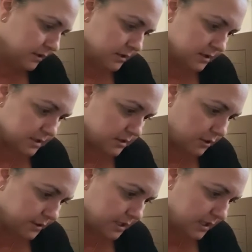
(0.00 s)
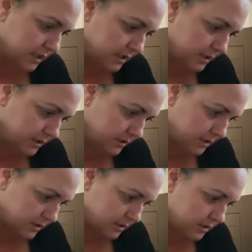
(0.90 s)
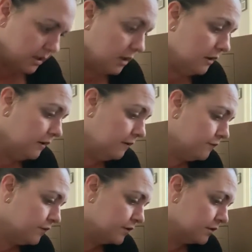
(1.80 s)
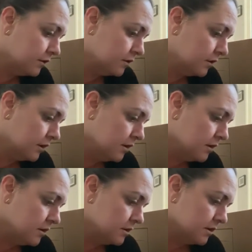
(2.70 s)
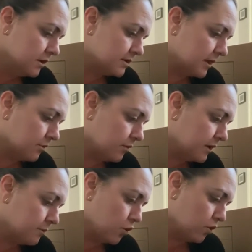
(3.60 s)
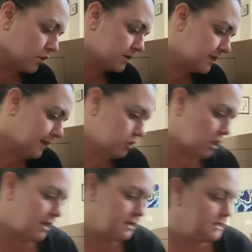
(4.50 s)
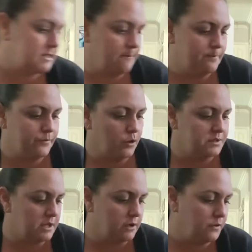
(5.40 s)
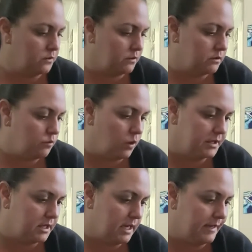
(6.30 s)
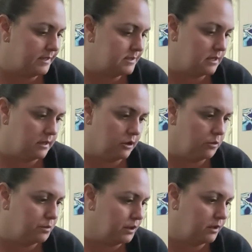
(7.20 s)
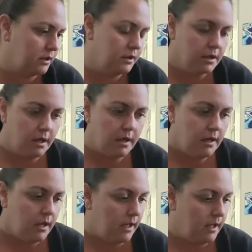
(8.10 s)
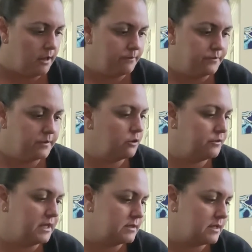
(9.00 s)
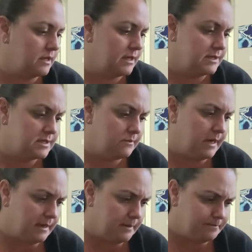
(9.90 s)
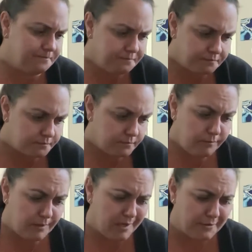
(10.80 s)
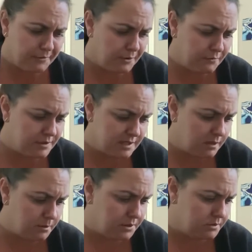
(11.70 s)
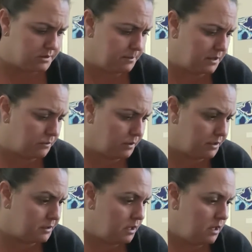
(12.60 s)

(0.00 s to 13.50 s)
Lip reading: this is all his stuff. It's like random cords, keychains, old cell phone, wallet case, a notebook, little things that the kids have made him. I don't know if he's going to put those up anywhere.